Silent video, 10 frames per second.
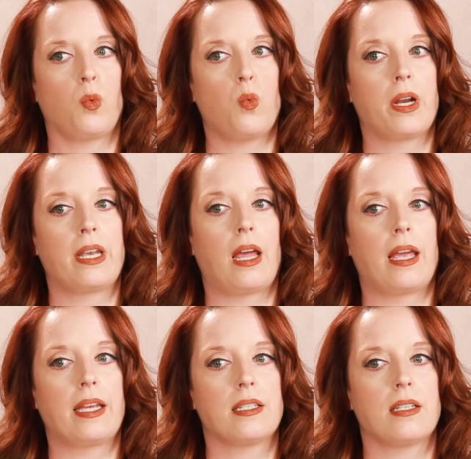one
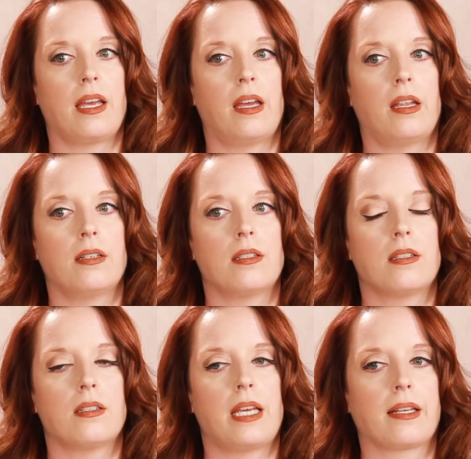night and
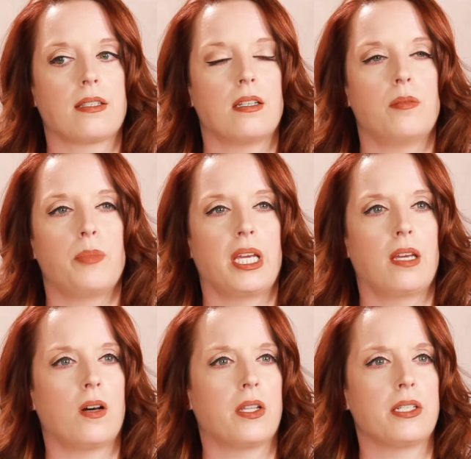texted
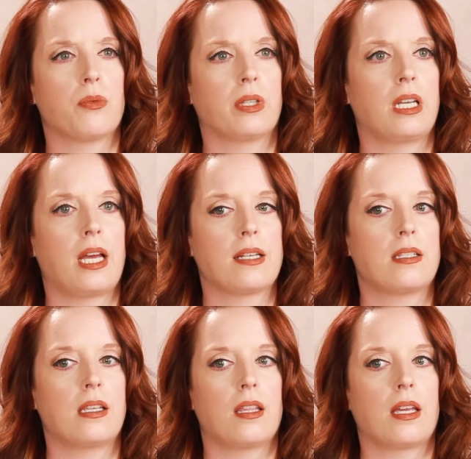me all these really
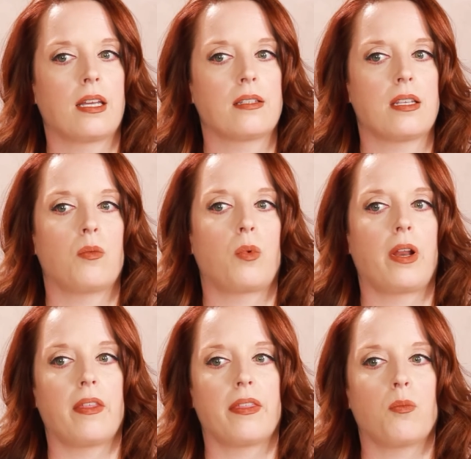nasty things. And
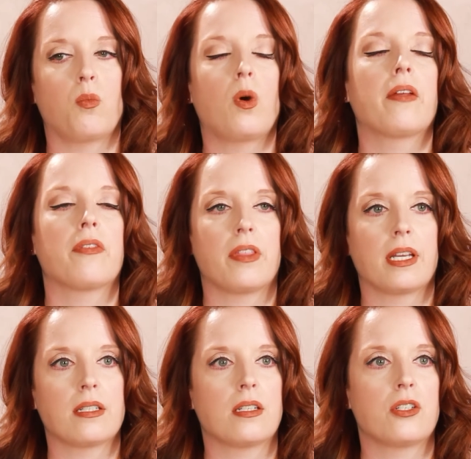one of the, one of the
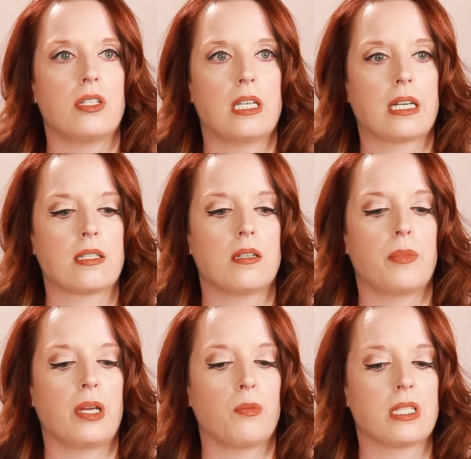things that she texted
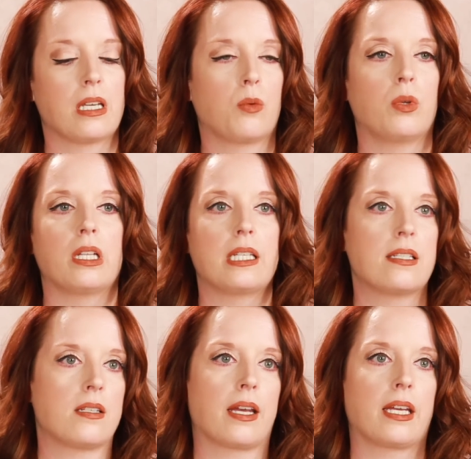me was like, well, at
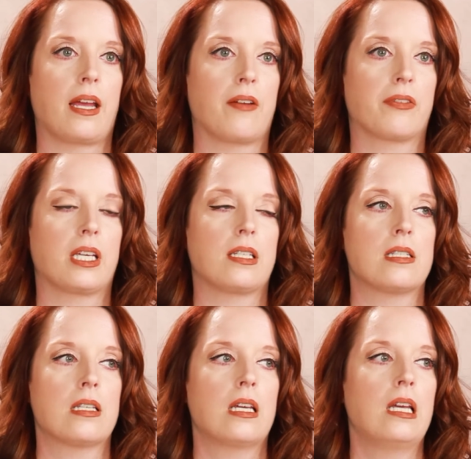least I can have kids.